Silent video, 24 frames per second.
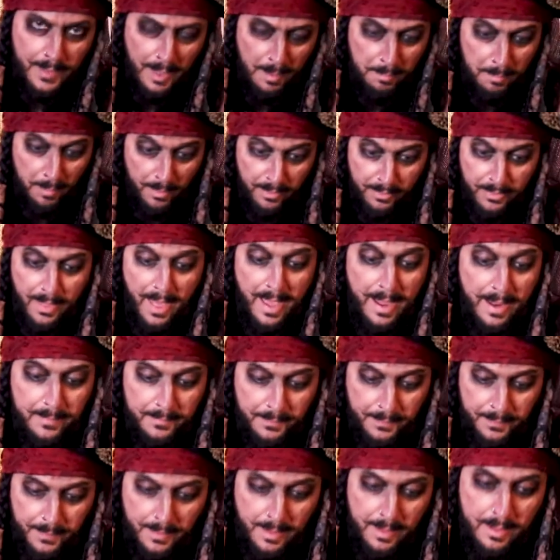but that
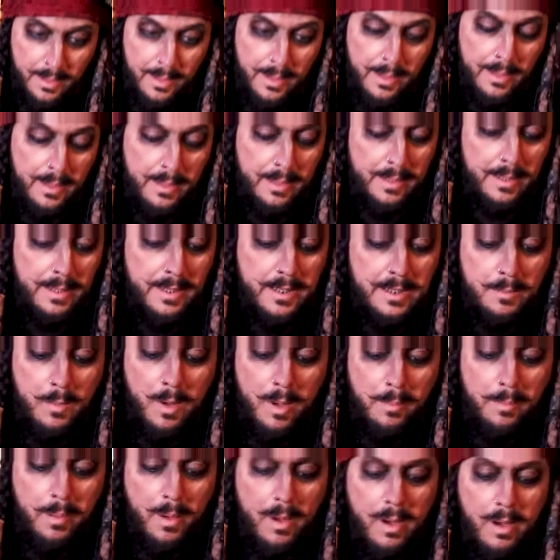is
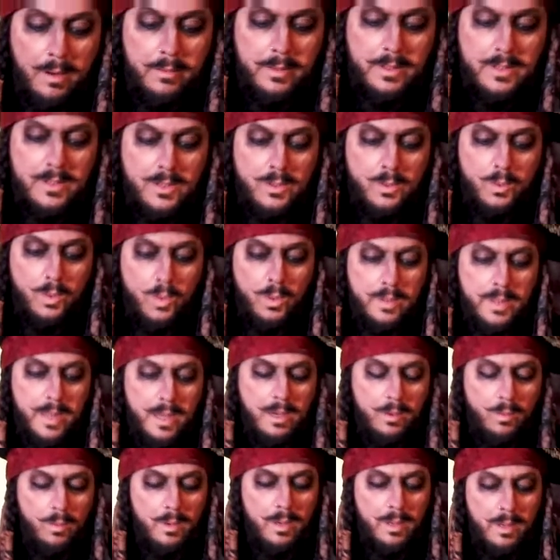my pirate sword
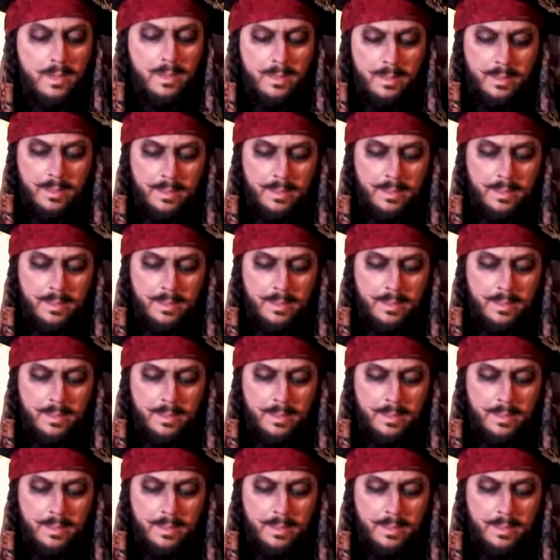now uh,